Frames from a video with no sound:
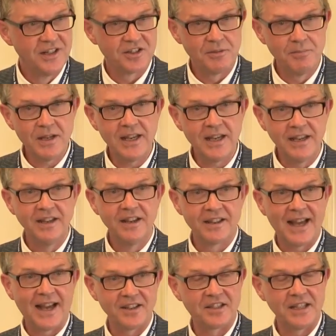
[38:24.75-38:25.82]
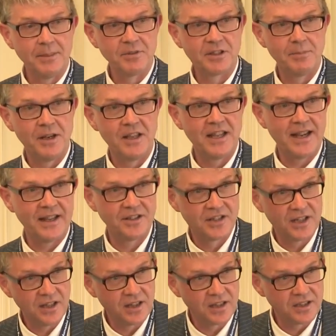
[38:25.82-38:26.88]
To me, that seems to be the
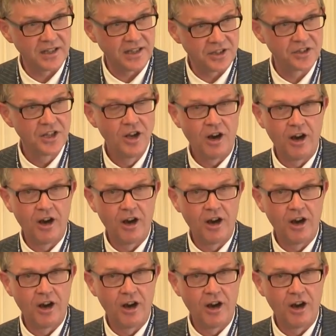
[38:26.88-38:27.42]
antithesis